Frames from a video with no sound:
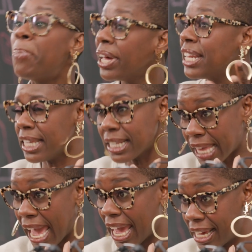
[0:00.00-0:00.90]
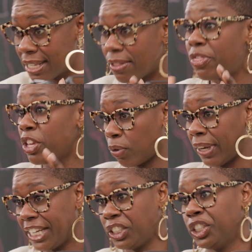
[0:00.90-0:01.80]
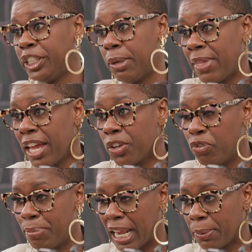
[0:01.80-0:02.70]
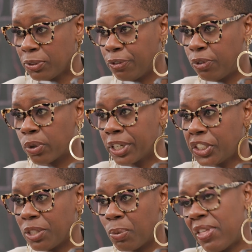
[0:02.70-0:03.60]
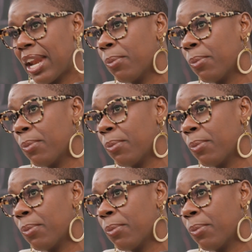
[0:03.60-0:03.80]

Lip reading: But in this case, this relationship that you've been able to forge is one that